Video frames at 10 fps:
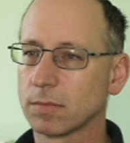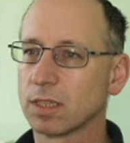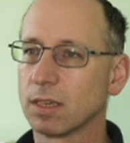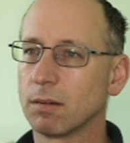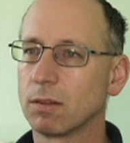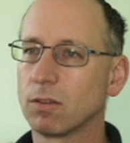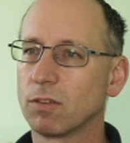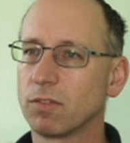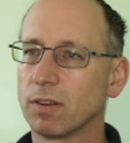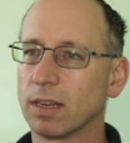command dot
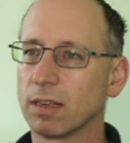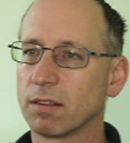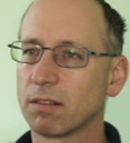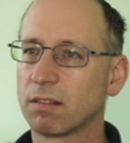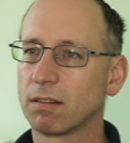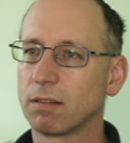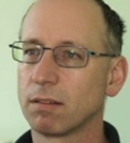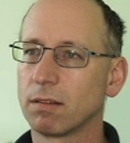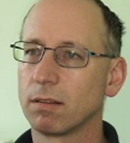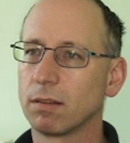flags
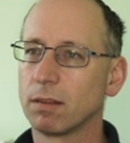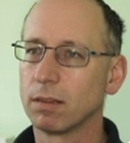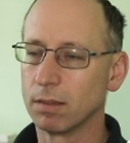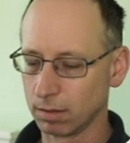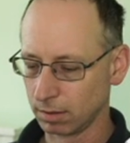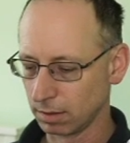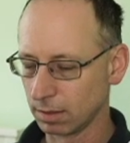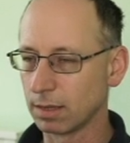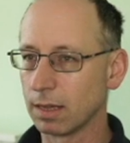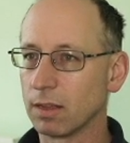
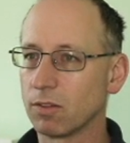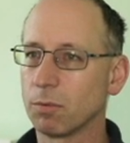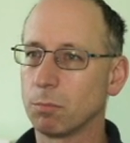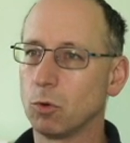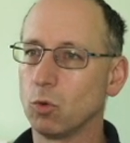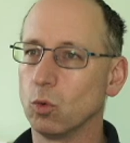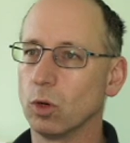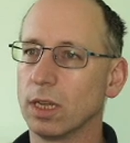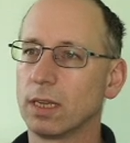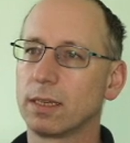get bool.